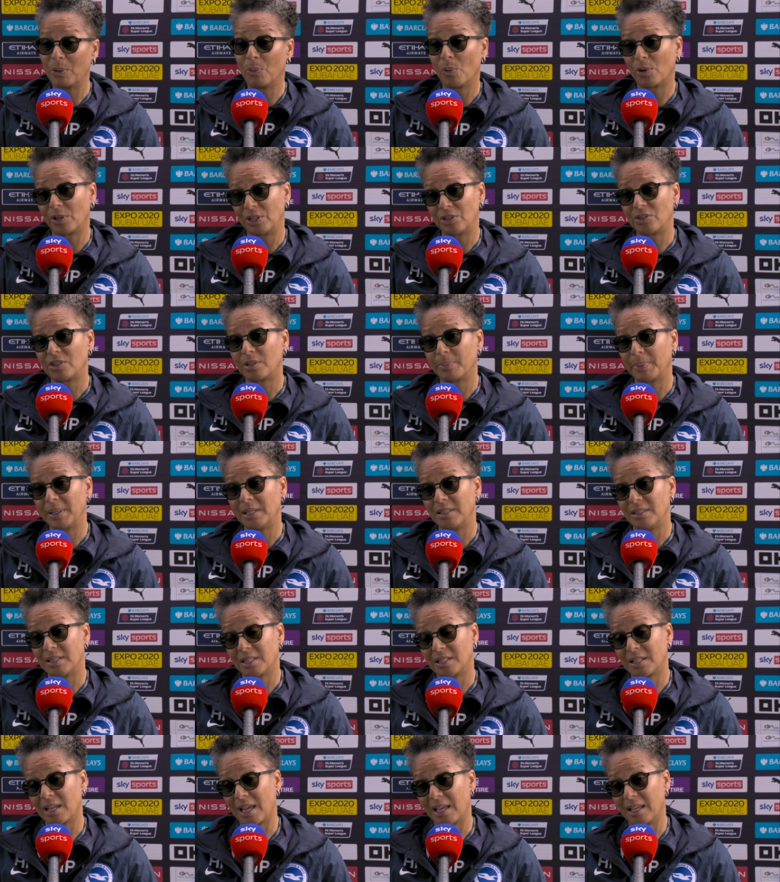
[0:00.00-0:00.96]
wanted to be
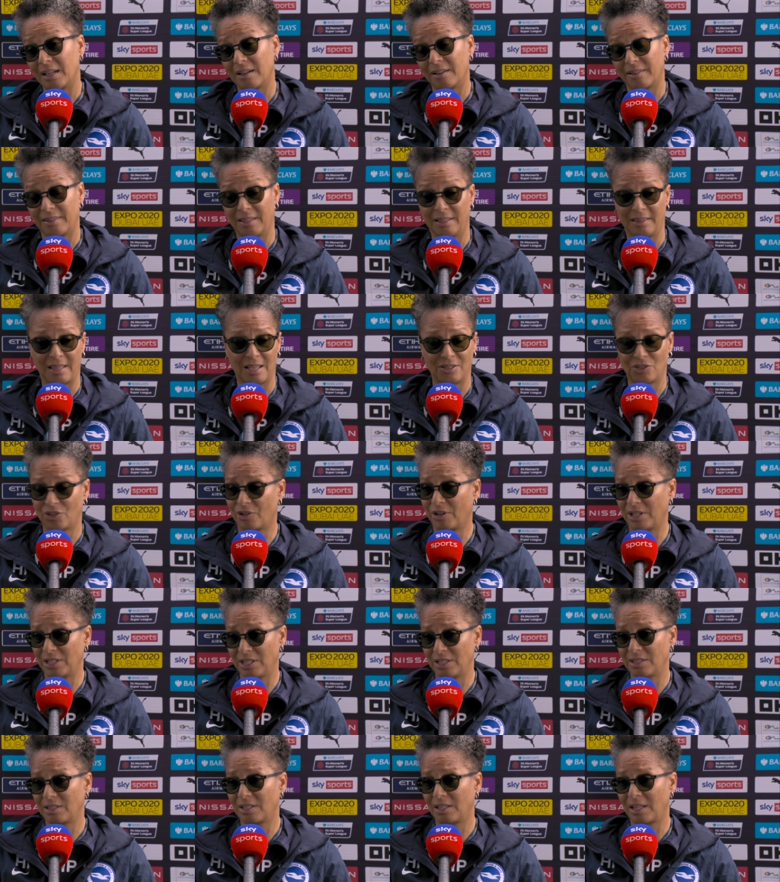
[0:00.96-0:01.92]
today, and I think that's
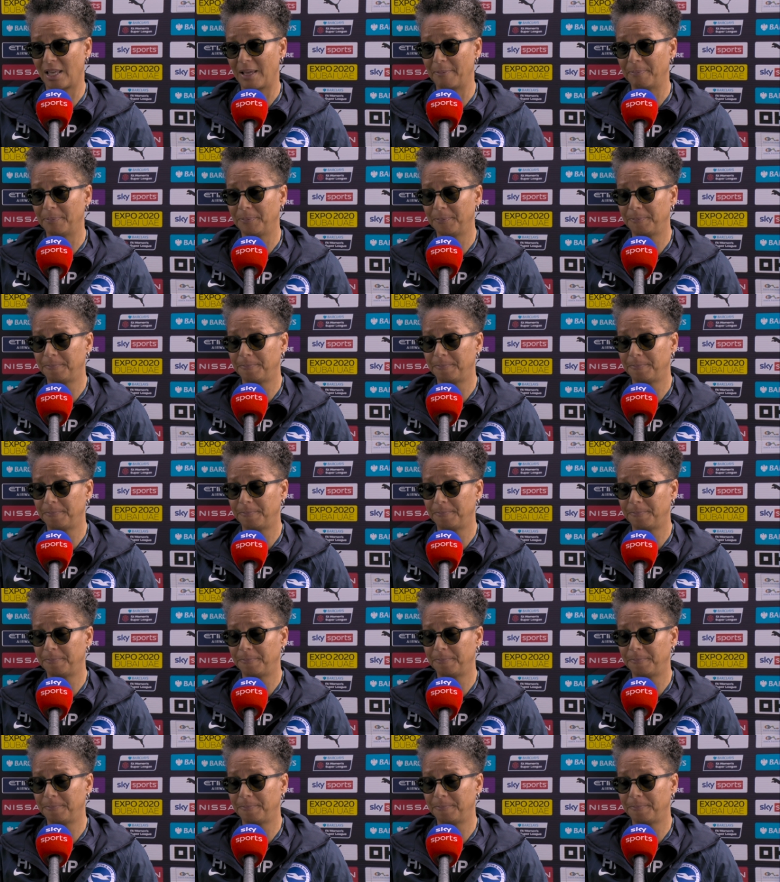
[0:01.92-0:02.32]
credit to them.